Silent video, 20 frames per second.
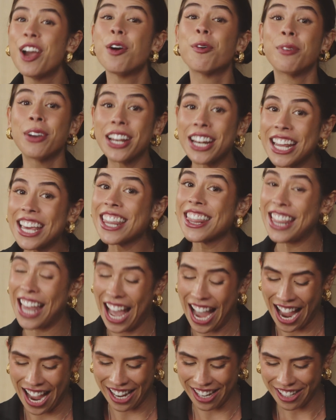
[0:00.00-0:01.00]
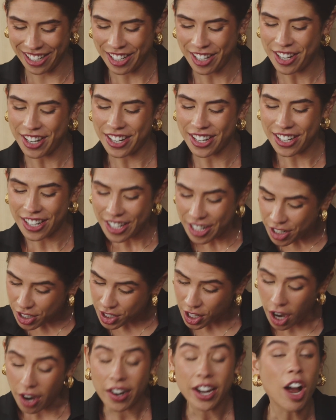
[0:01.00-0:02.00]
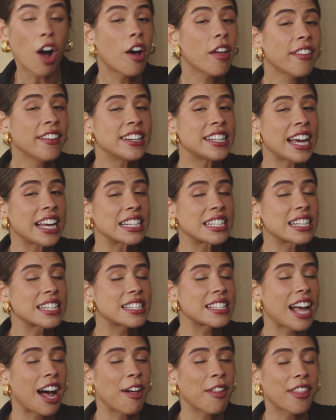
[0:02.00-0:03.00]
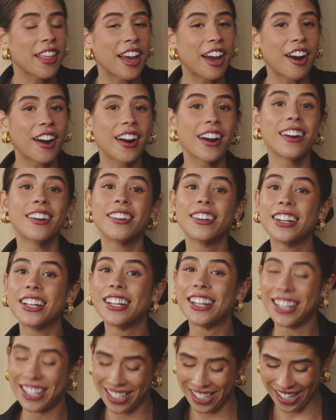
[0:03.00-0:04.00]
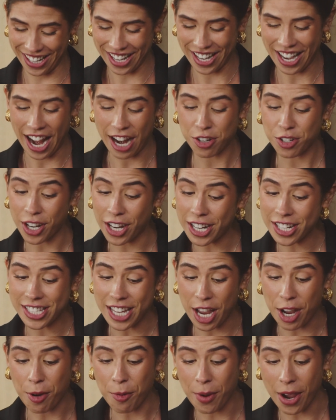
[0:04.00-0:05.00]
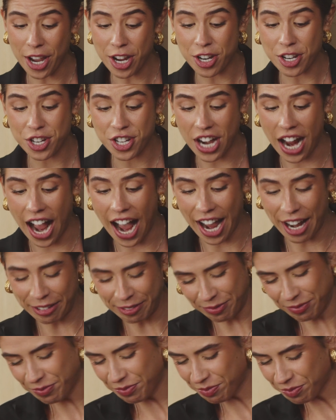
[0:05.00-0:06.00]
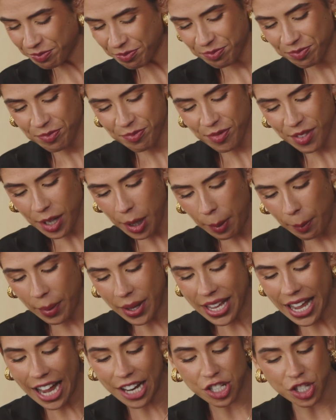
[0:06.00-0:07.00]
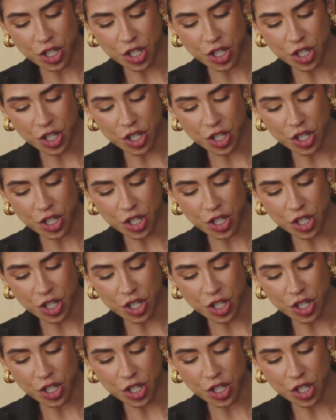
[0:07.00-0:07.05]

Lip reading: We need that. Sorry, all the dentists out there. Not trying to take away your shine. But yeah,